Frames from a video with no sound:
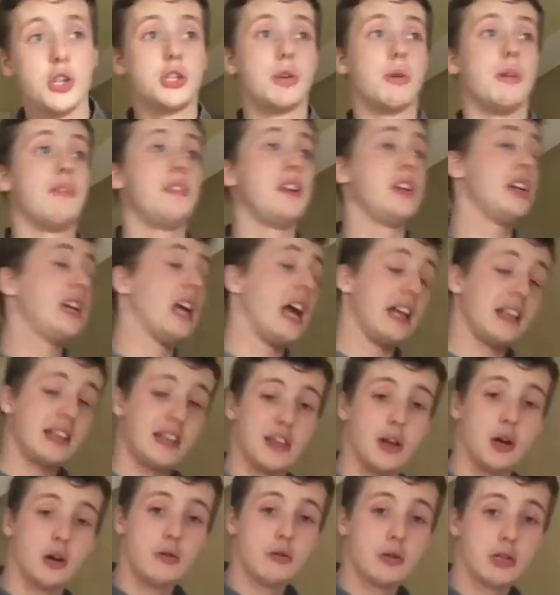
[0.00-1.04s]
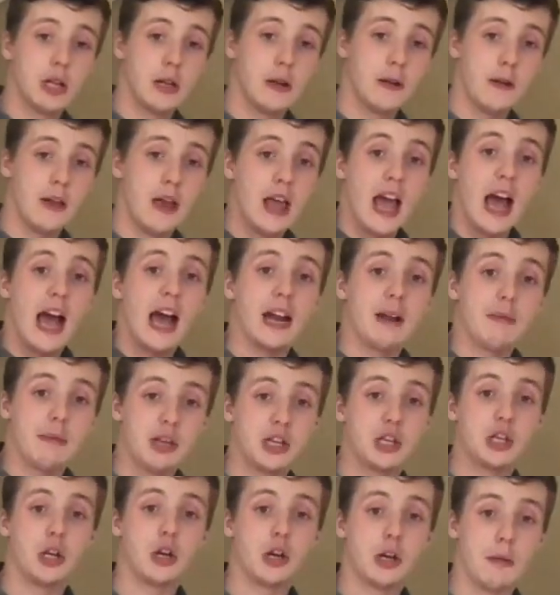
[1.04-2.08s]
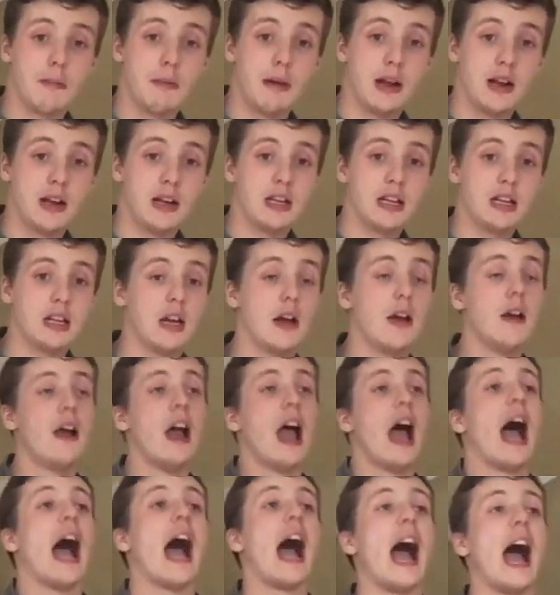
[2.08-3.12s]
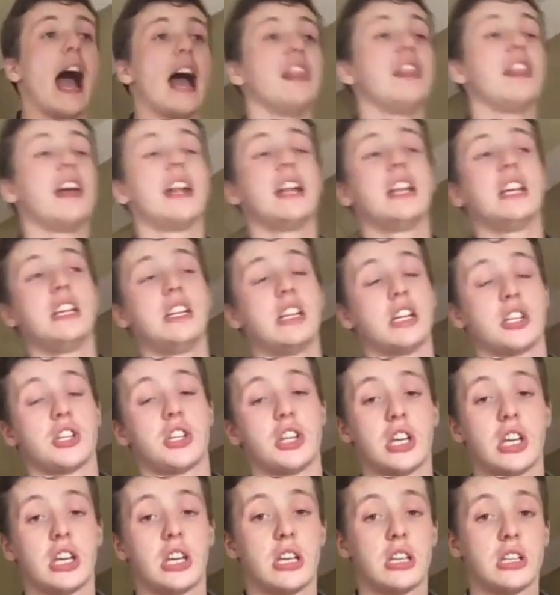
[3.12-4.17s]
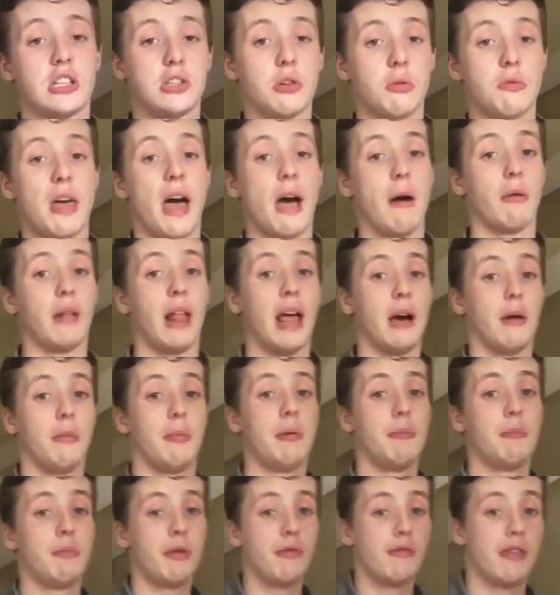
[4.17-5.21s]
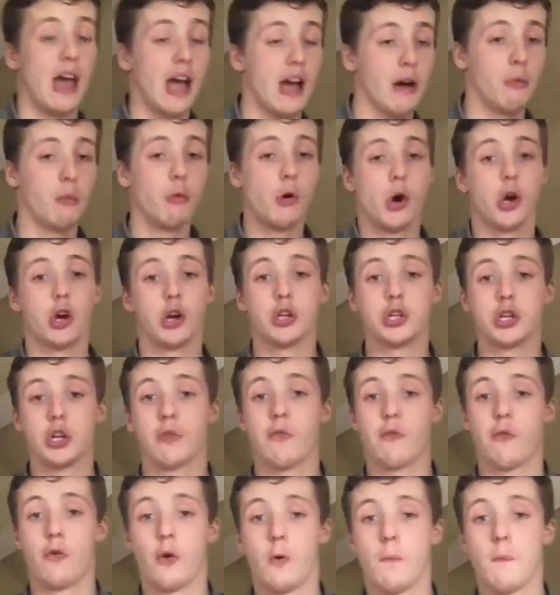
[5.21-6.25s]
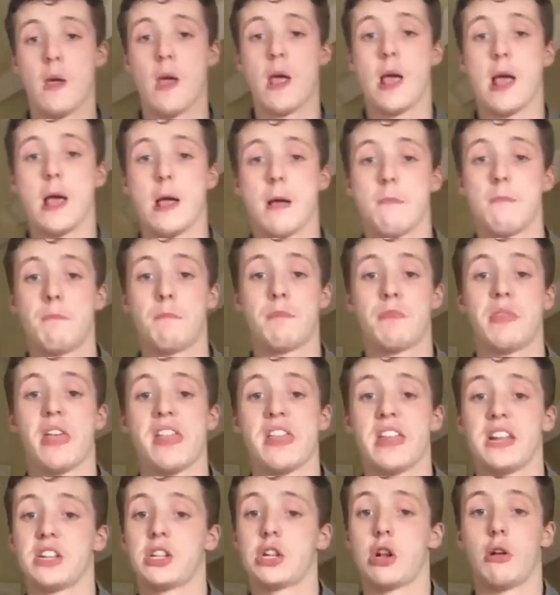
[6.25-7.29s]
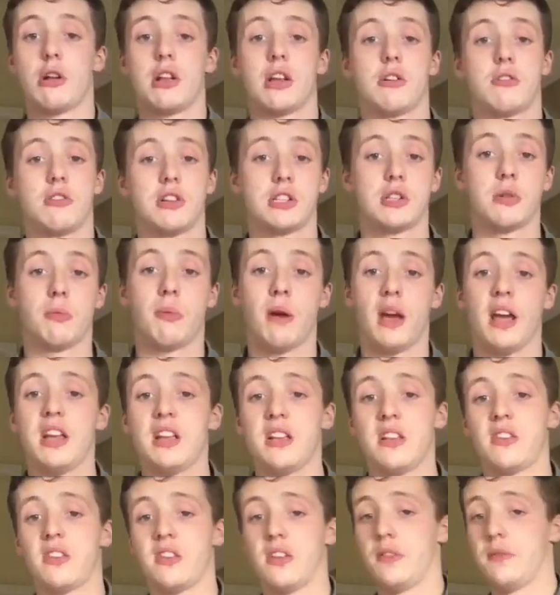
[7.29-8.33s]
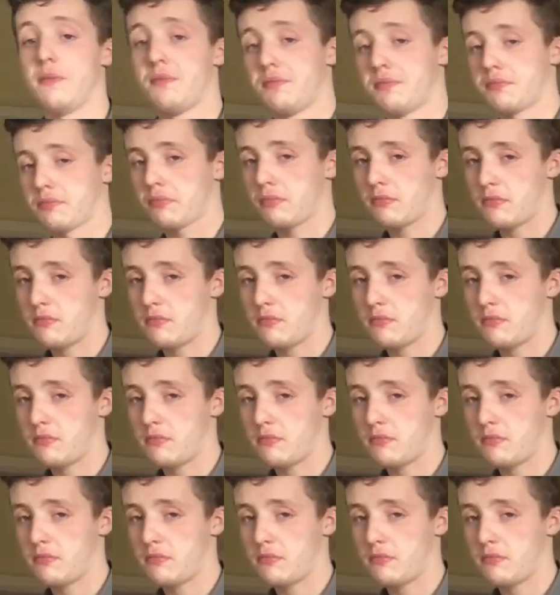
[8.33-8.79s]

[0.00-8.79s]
So if he gets those, and it makes you look a bit leaner, and then he does, so that will help improve that, work on just form, and then slowly increase the weights and